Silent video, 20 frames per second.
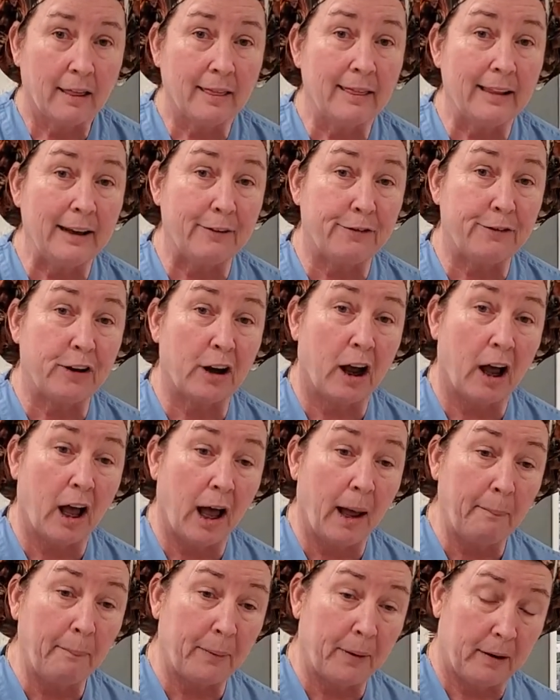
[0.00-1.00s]
lift
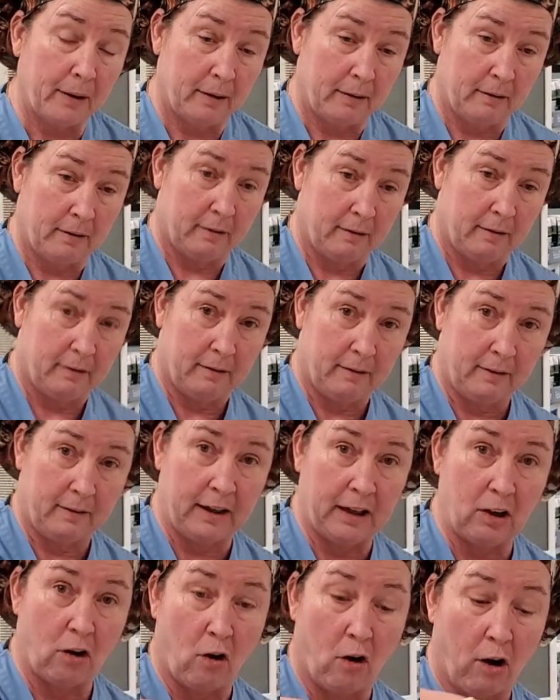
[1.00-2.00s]
up
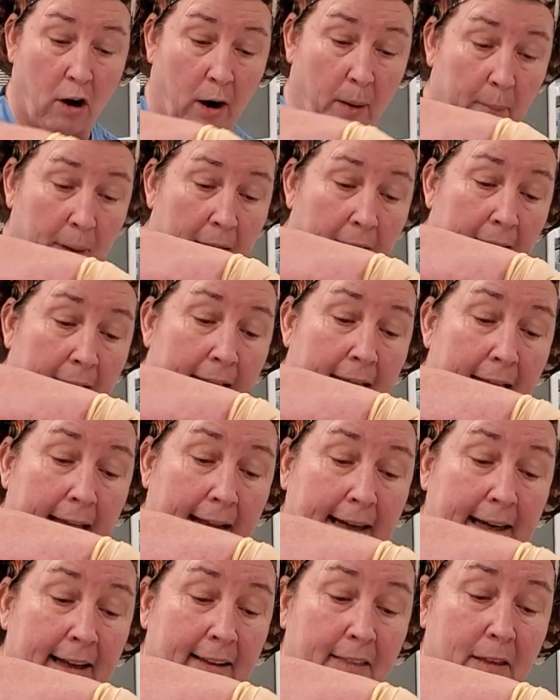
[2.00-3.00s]
the arm
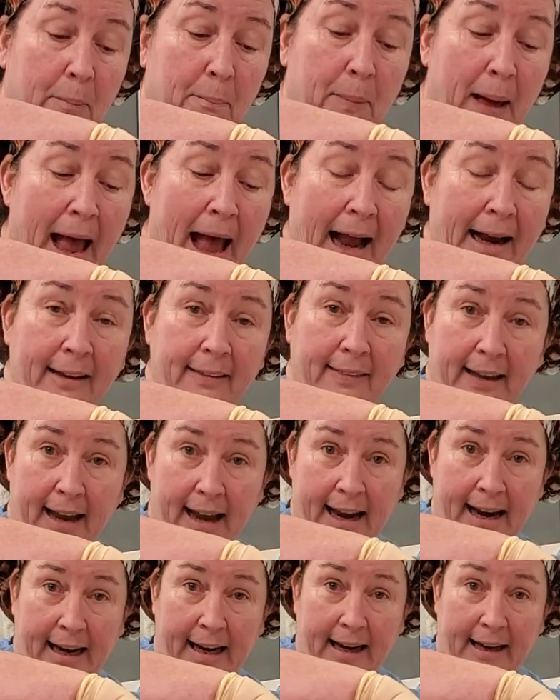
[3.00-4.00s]
and get the back of the
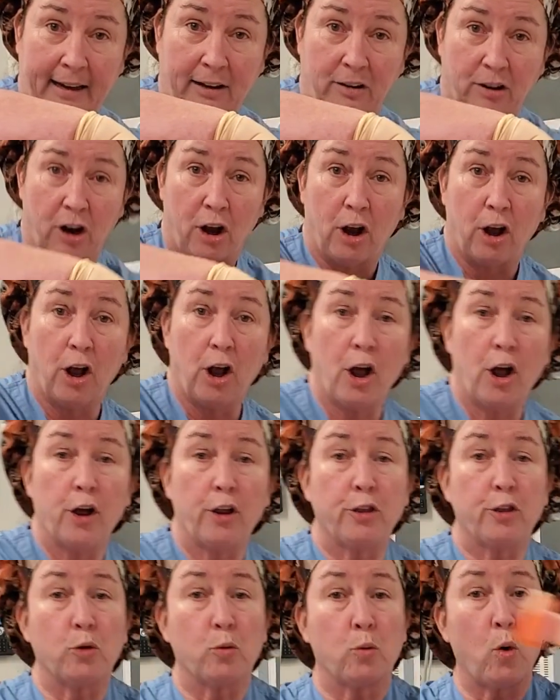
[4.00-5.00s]
hand,
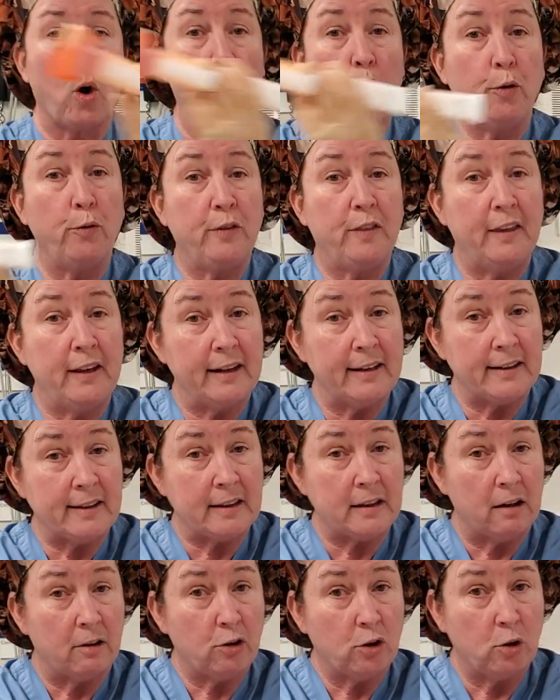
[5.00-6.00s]
throw
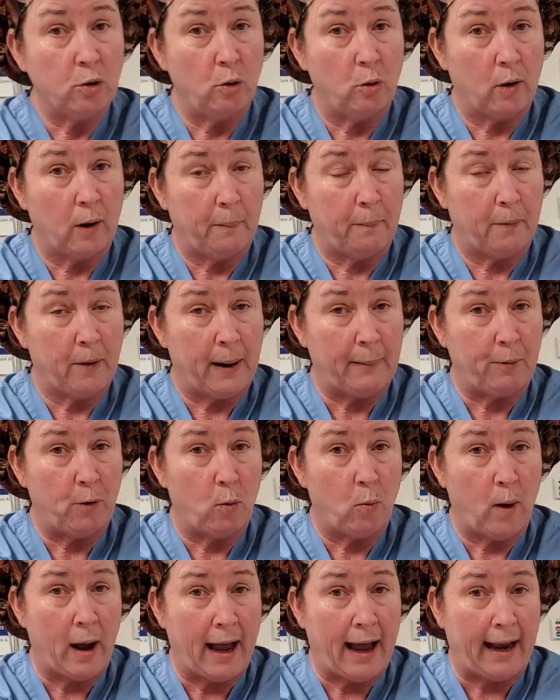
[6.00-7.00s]
this
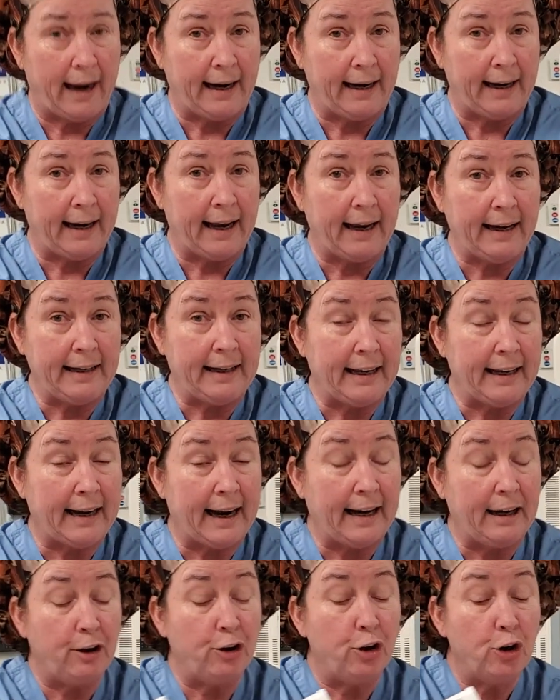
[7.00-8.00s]
Chloraprep away and get
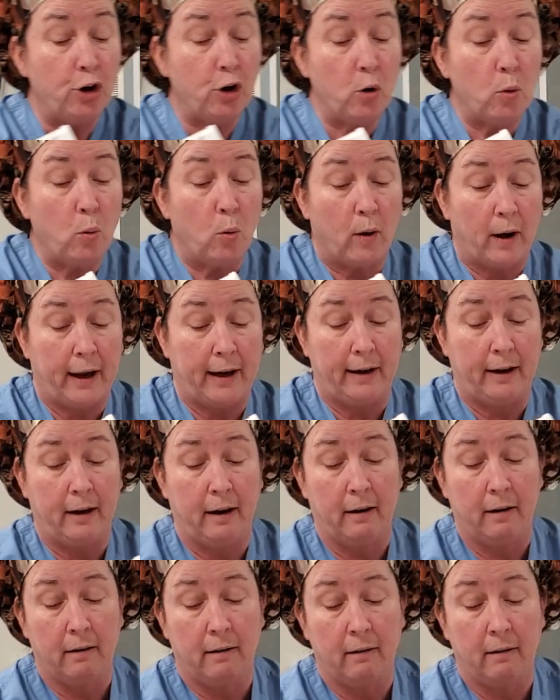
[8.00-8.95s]
a new one,